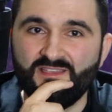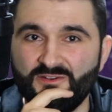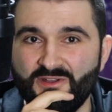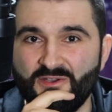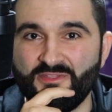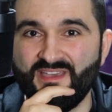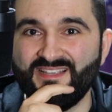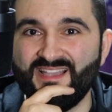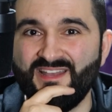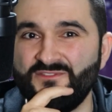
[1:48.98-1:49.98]
I don't know,
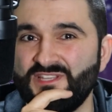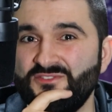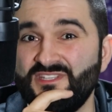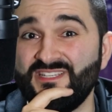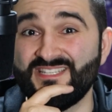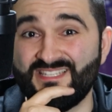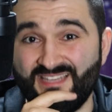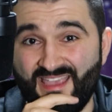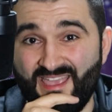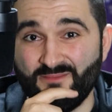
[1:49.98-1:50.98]
that kind of sounds like a
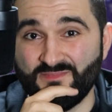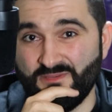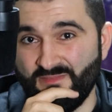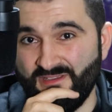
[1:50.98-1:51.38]
scam to